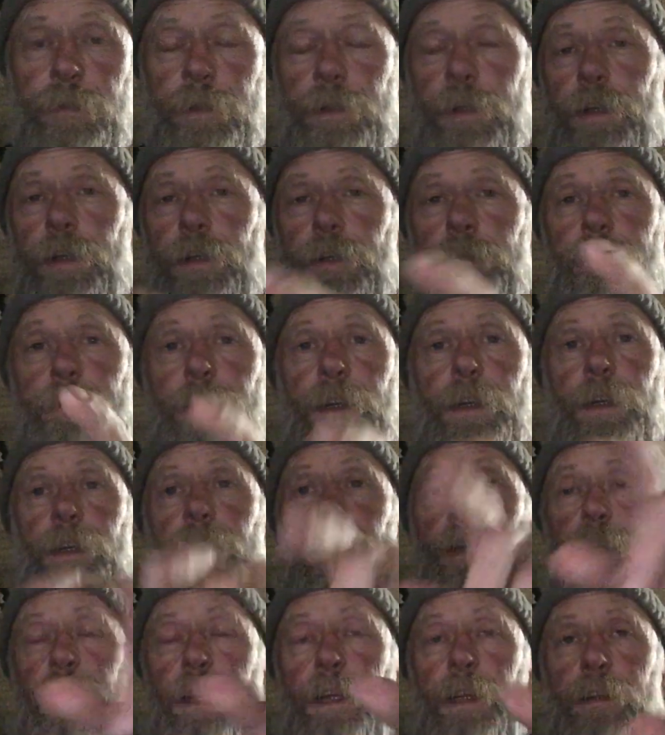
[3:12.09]

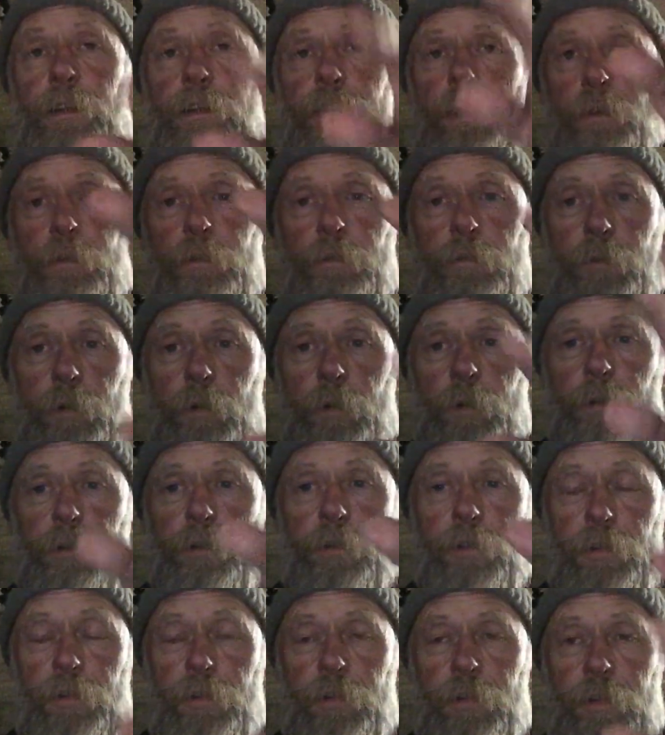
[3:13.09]
you get these little
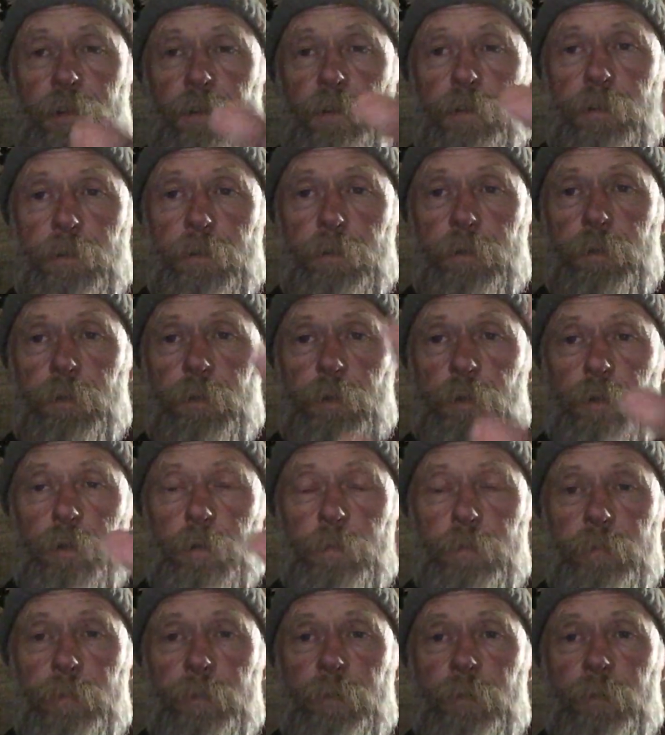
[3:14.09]
vortices that form